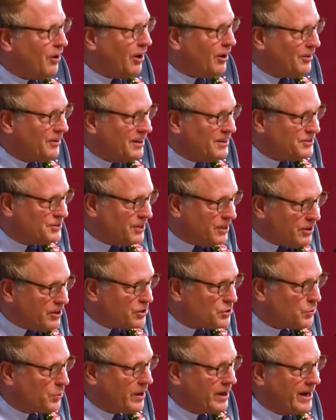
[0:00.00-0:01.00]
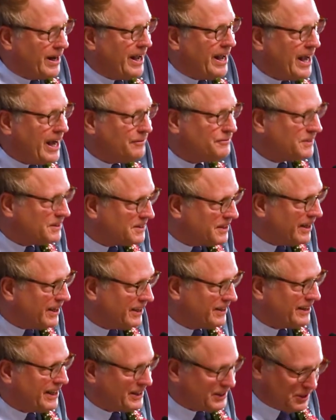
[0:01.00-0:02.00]
all these years, we're going to have to take
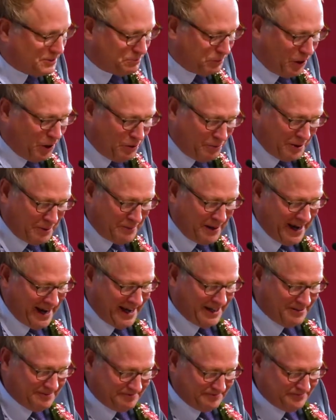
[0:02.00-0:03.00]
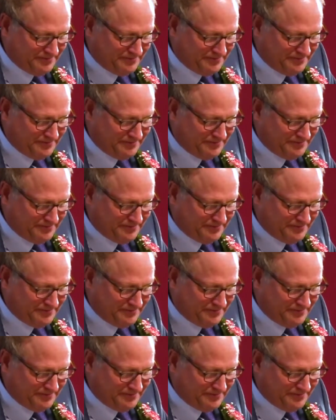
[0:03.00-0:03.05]
that diploma back."